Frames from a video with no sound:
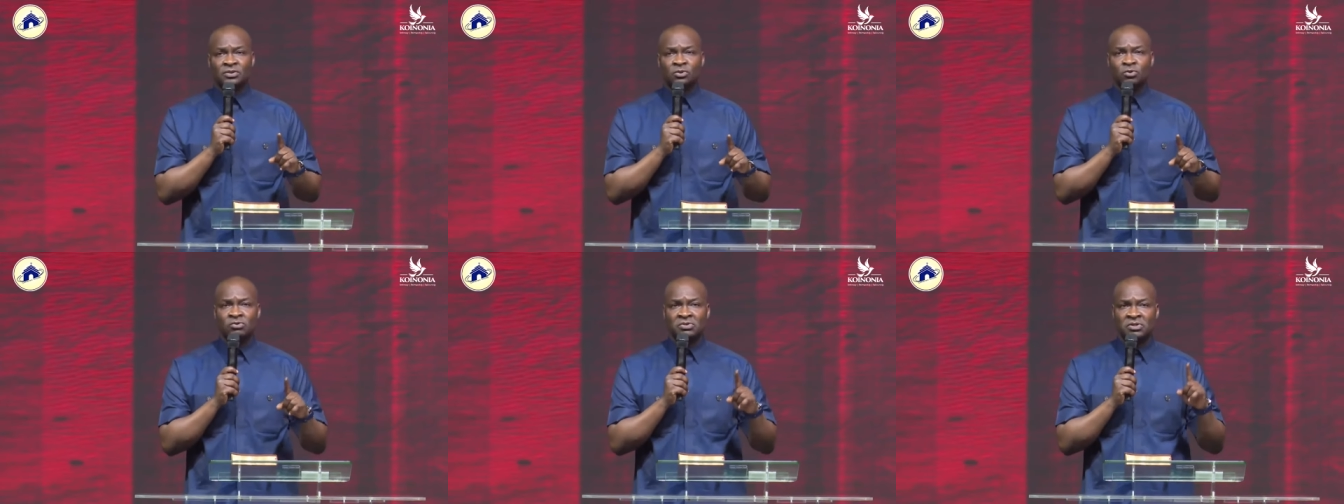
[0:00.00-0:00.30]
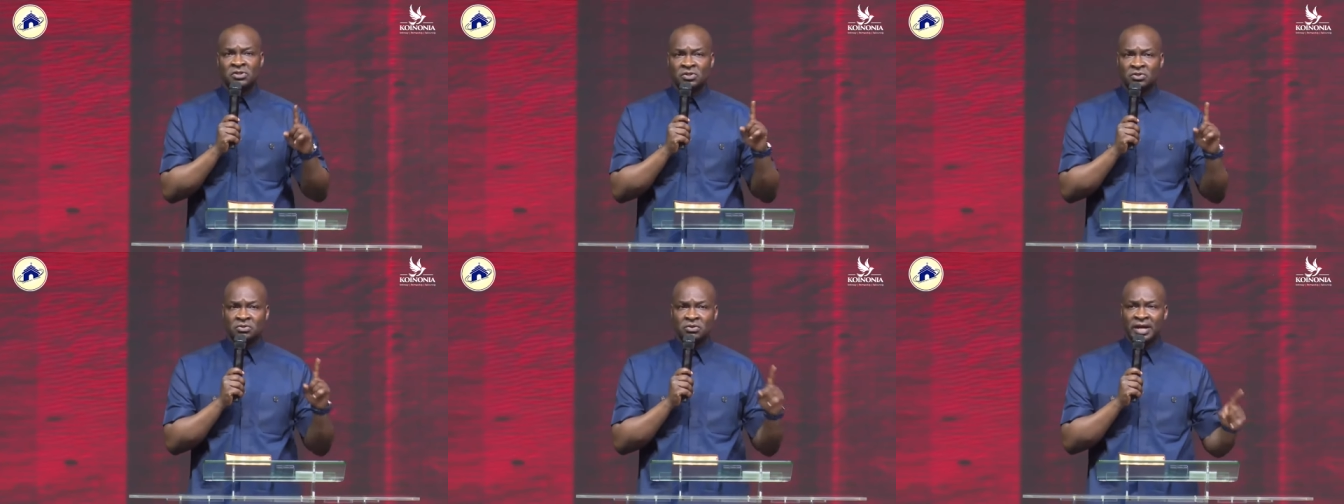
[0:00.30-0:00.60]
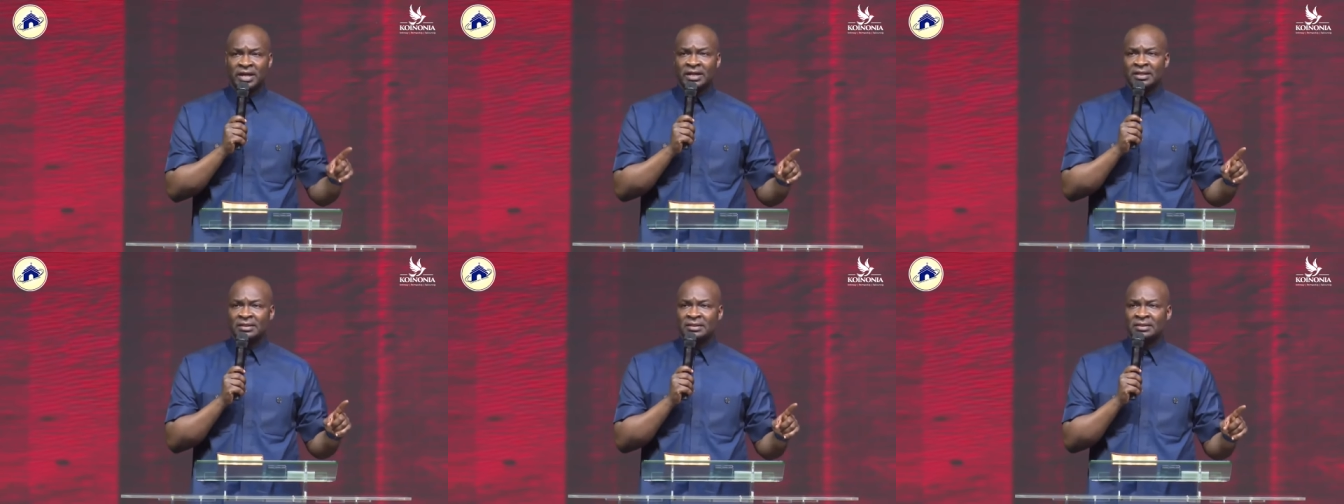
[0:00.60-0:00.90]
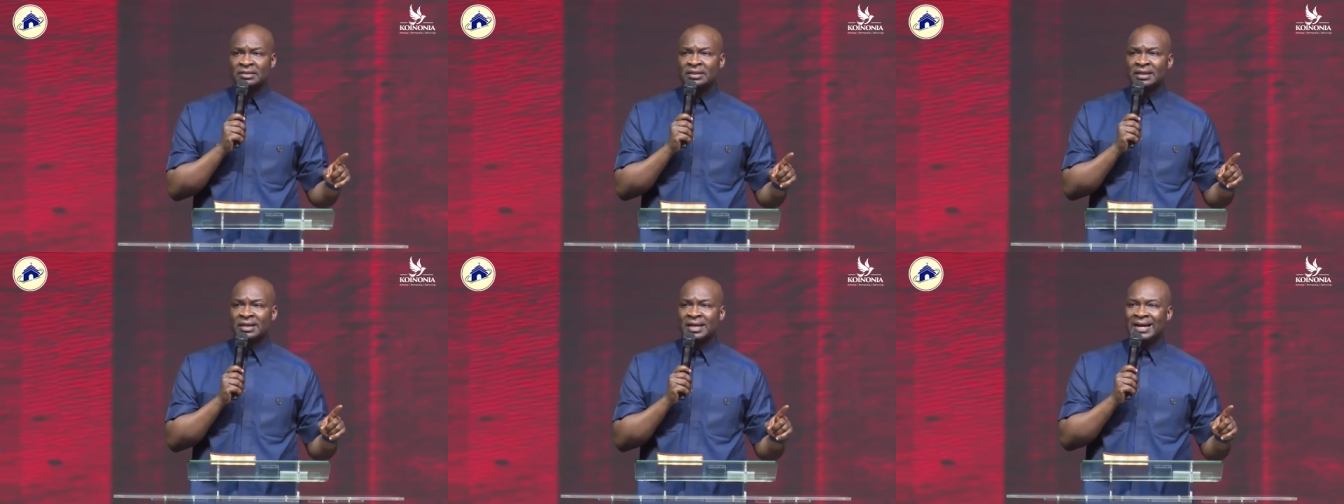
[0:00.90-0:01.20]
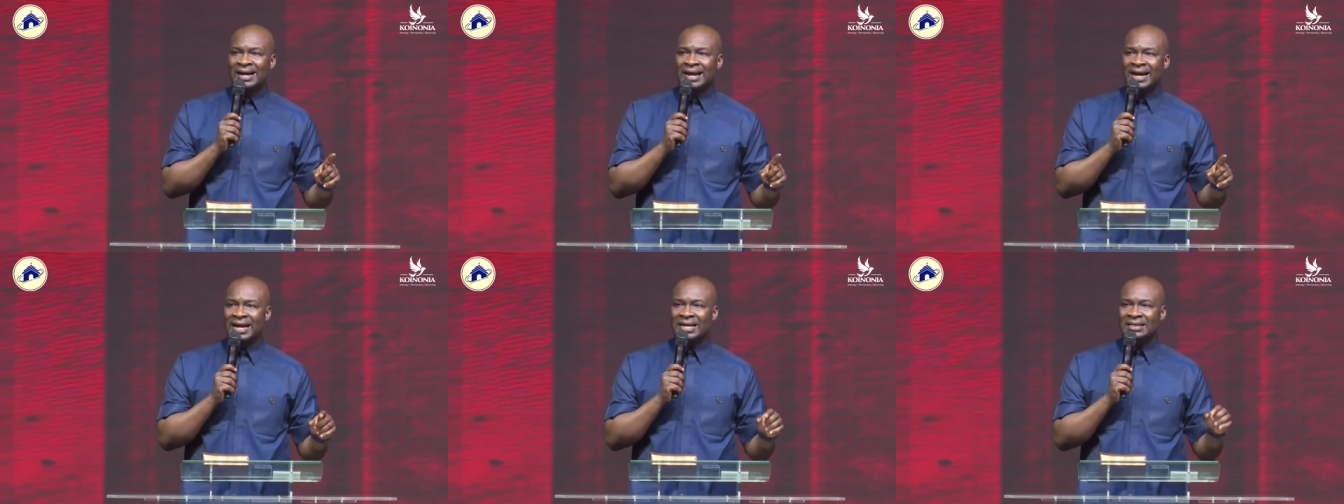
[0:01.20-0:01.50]
to strength,
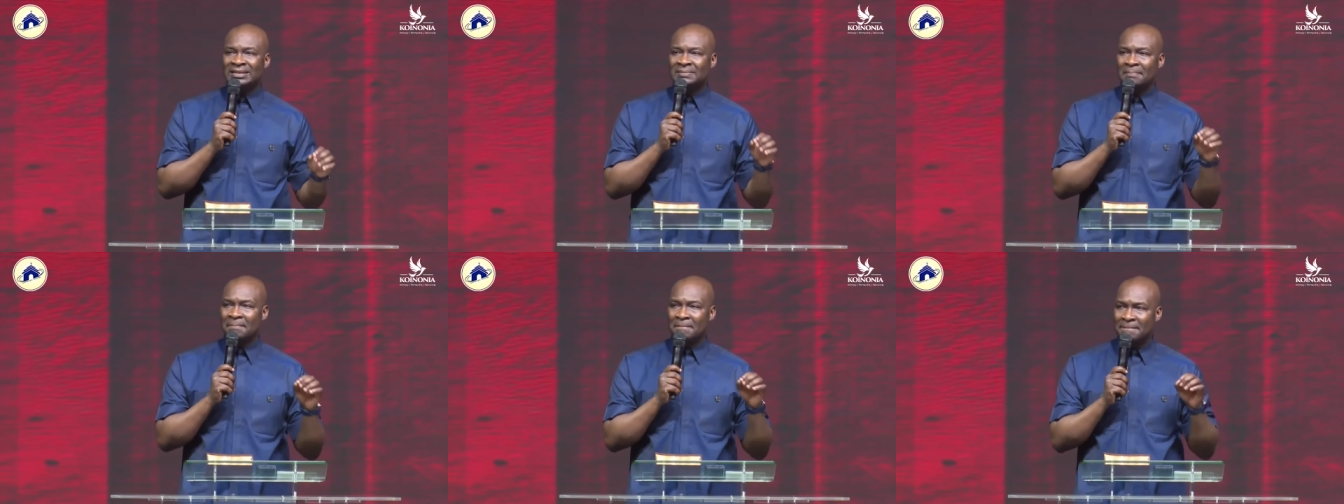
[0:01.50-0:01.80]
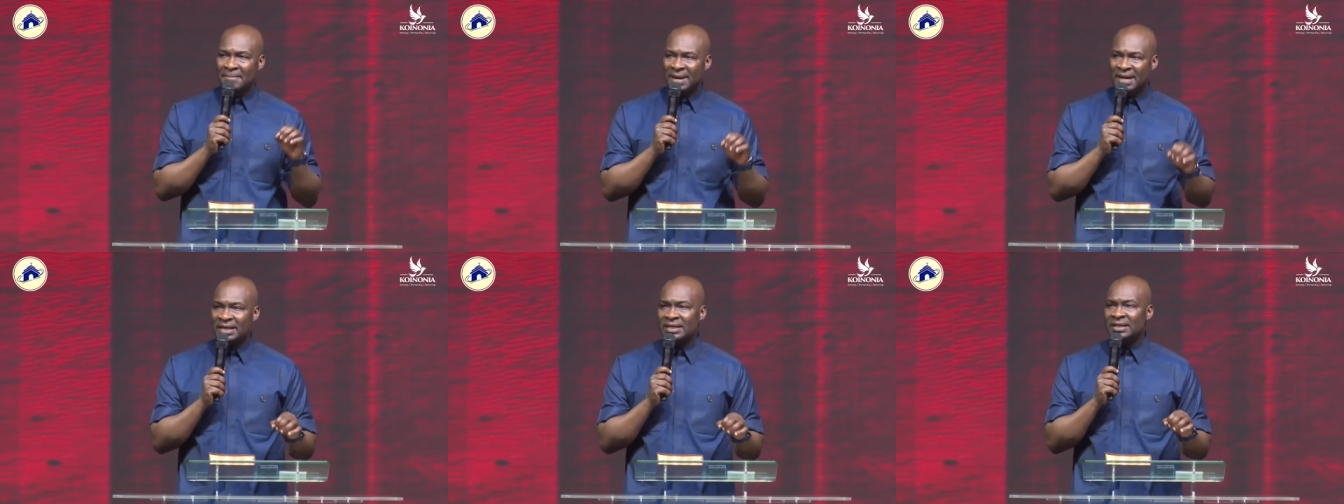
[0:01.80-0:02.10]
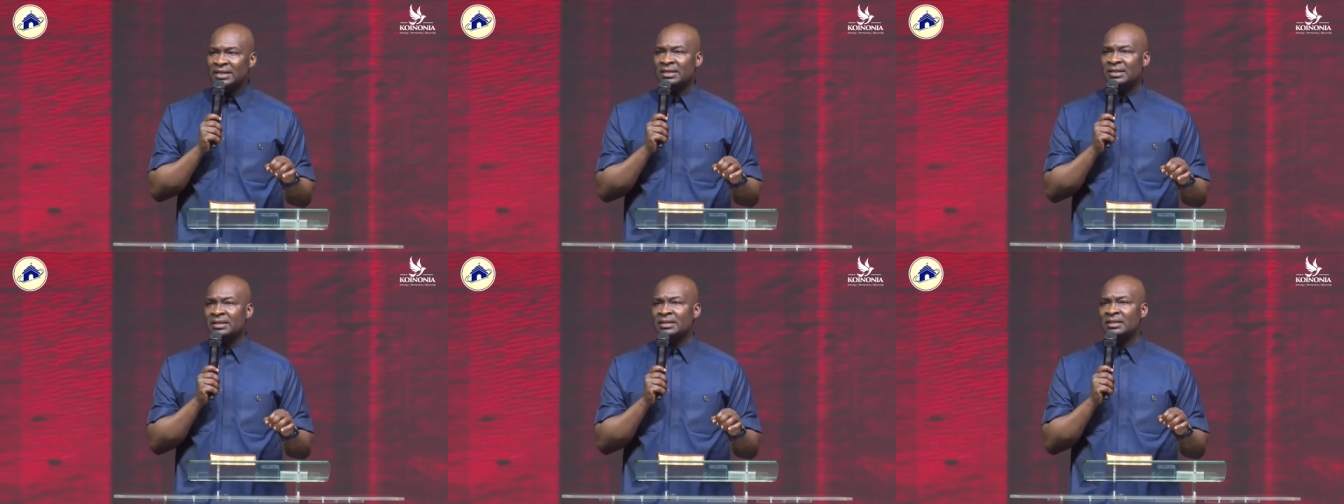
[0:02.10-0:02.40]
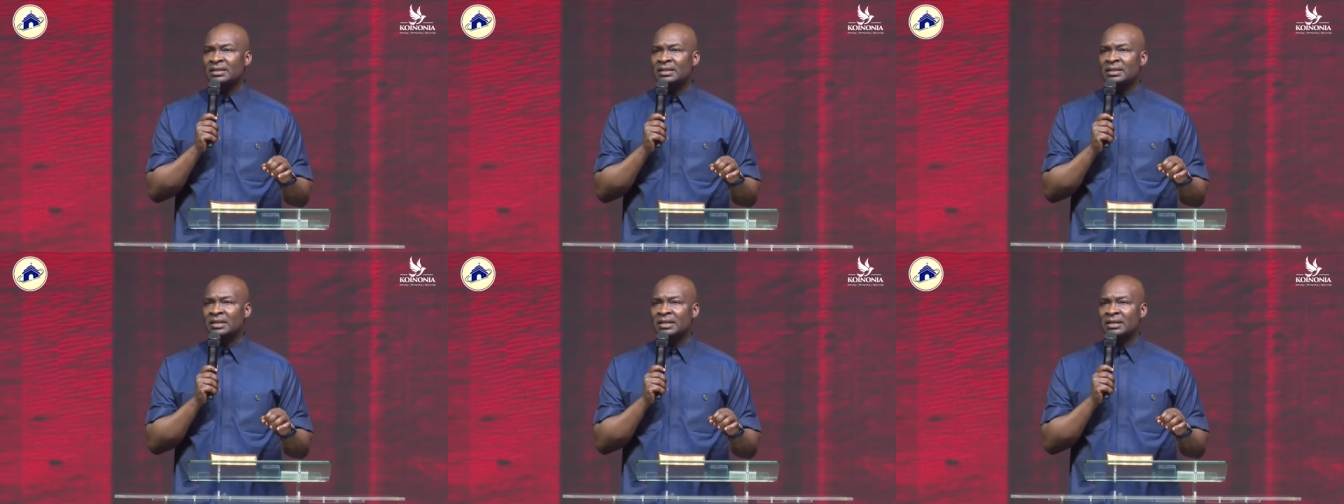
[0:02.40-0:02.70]
as many